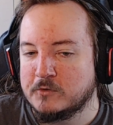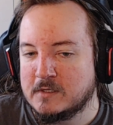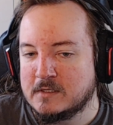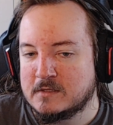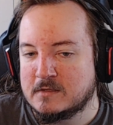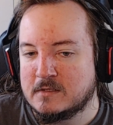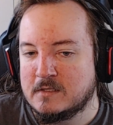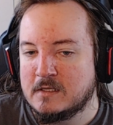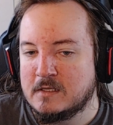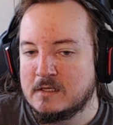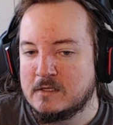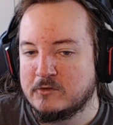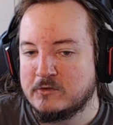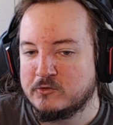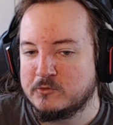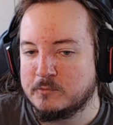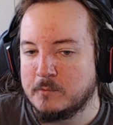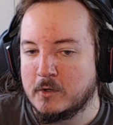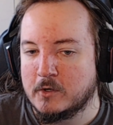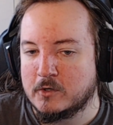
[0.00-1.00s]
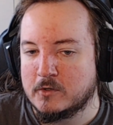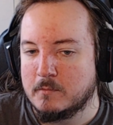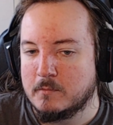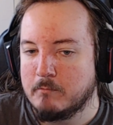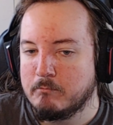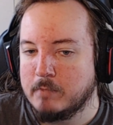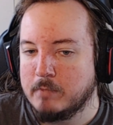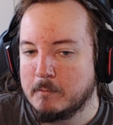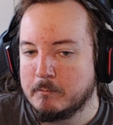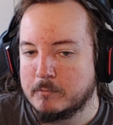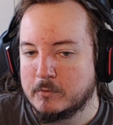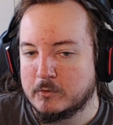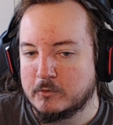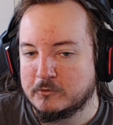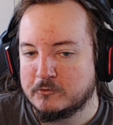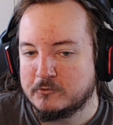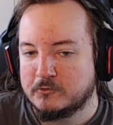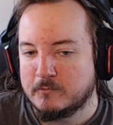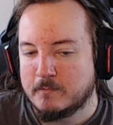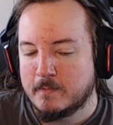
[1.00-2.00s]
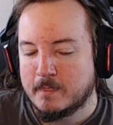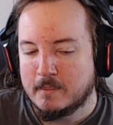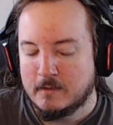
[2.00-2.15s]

get the smart bumpers.